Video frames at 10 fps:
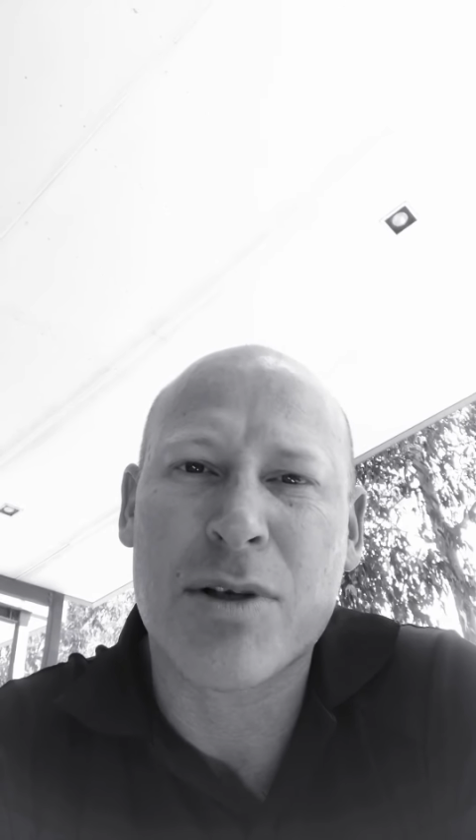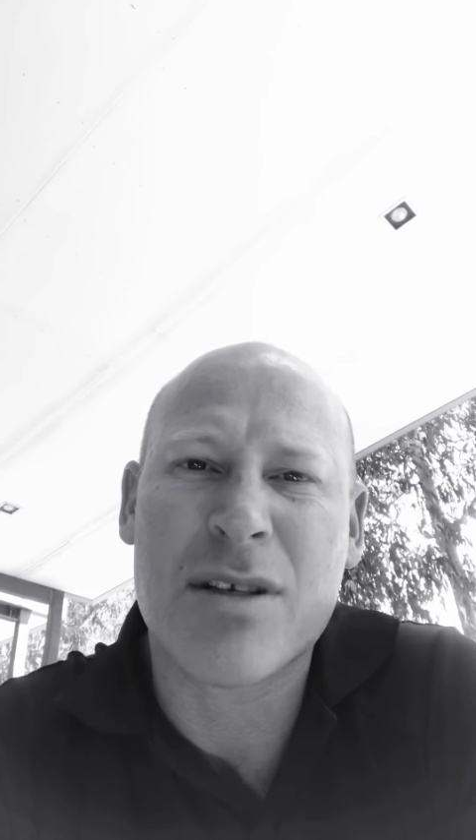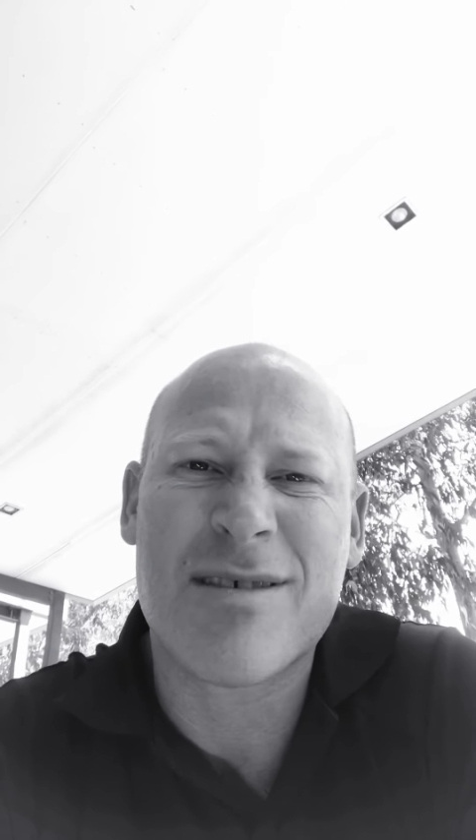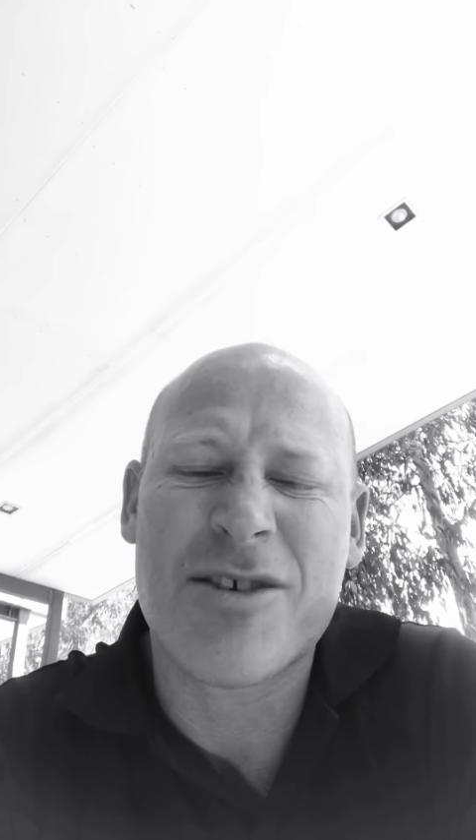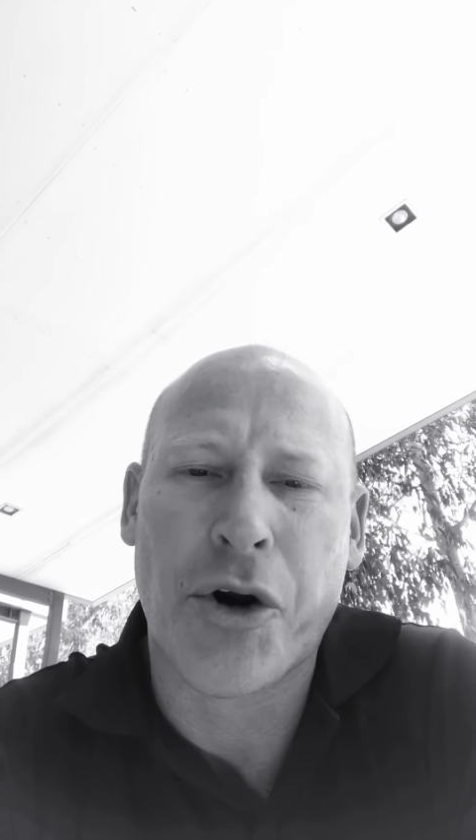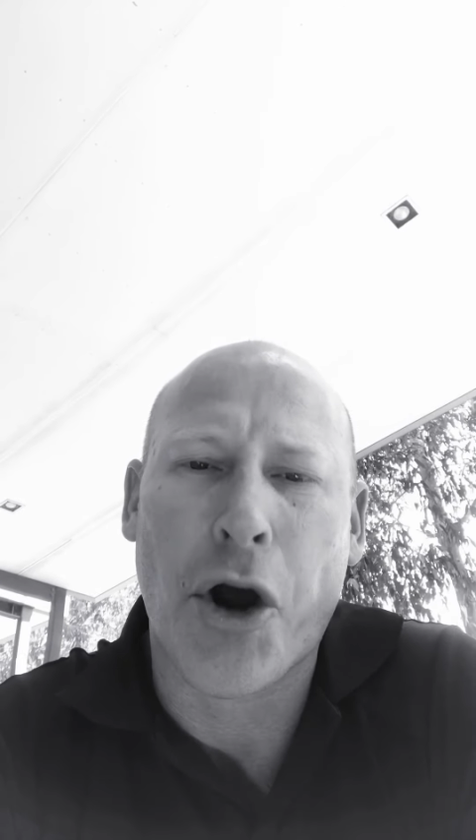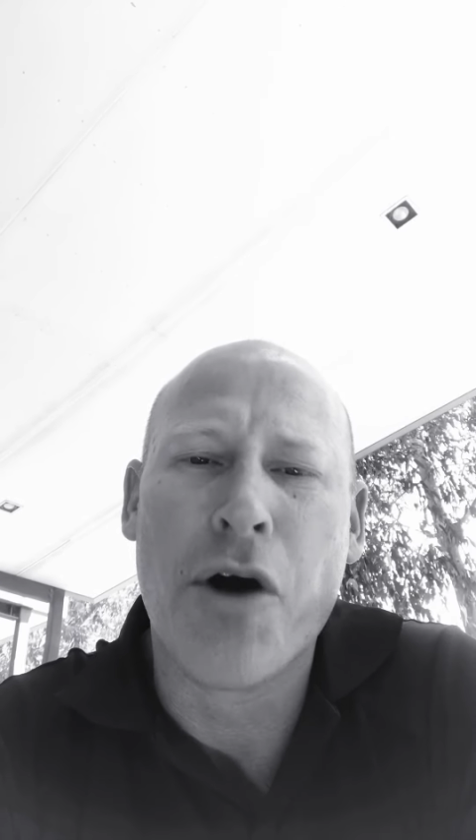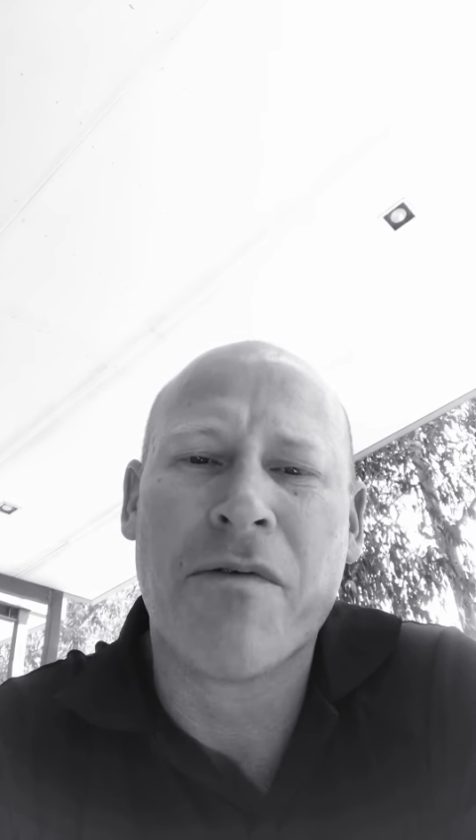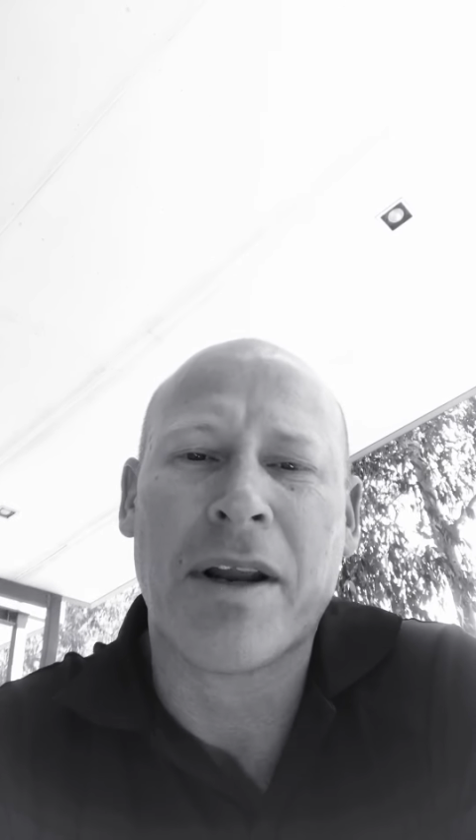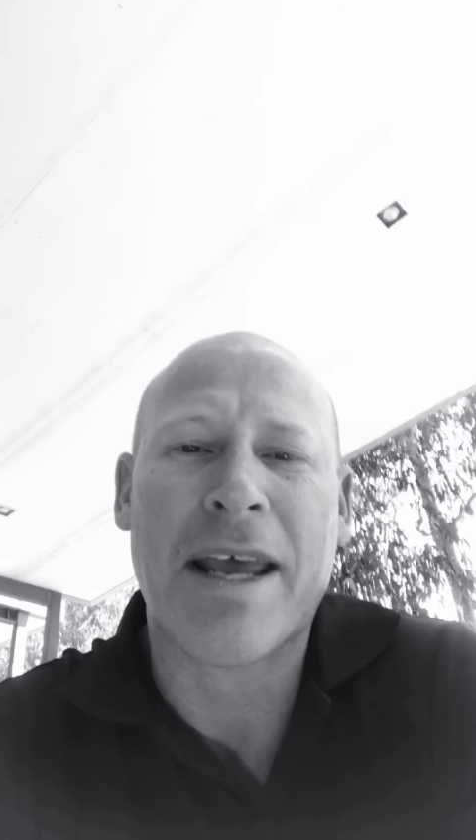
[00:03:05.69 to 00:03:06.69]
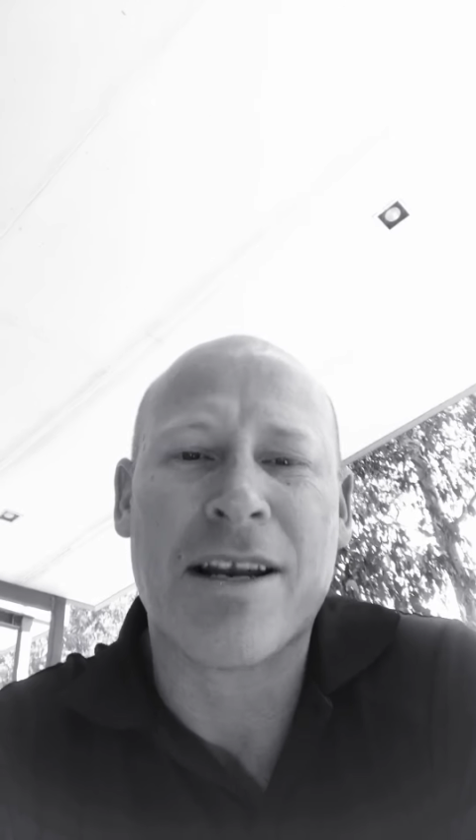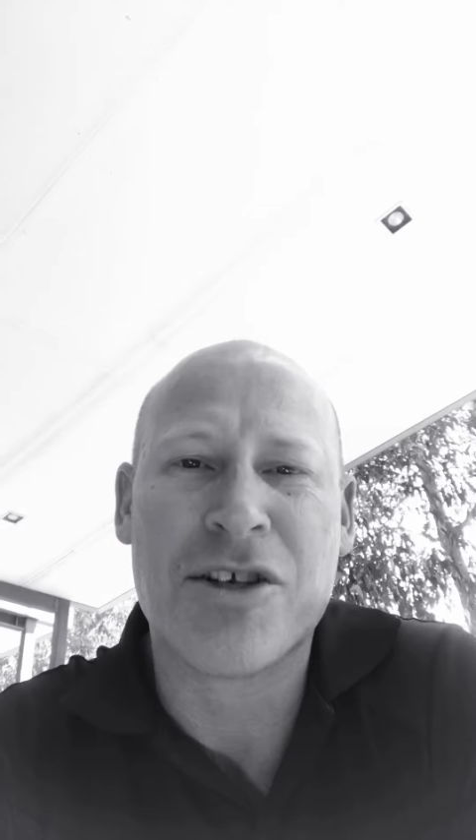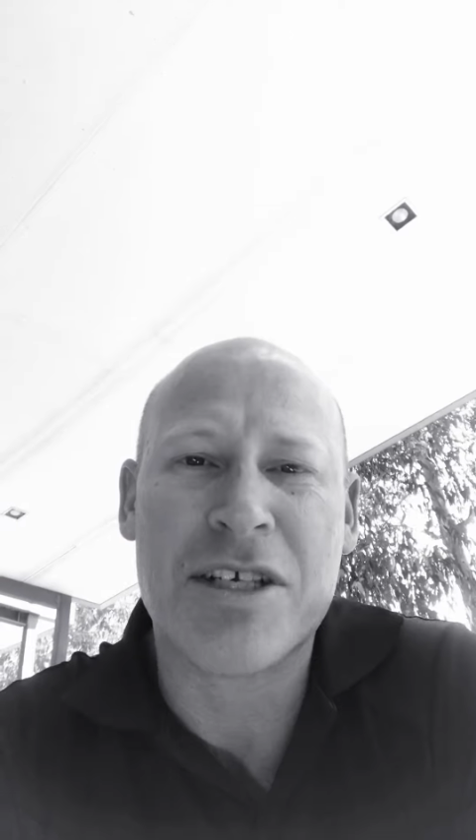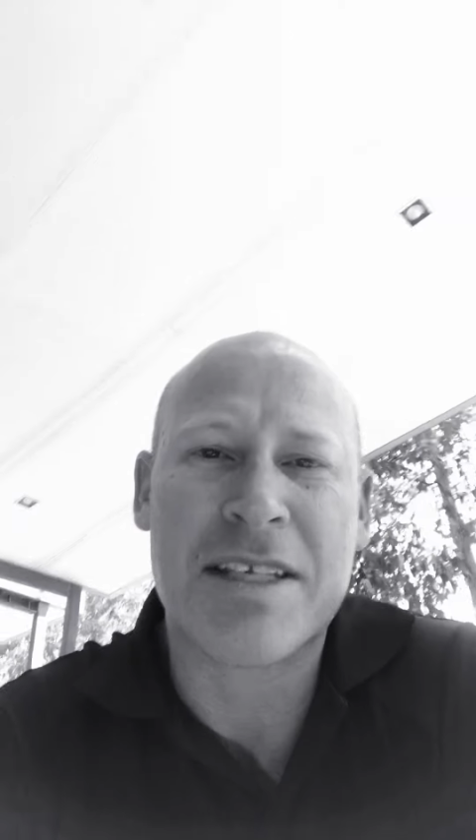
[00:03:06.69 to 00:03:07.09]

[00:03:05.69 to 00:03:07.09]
but it's not overly energy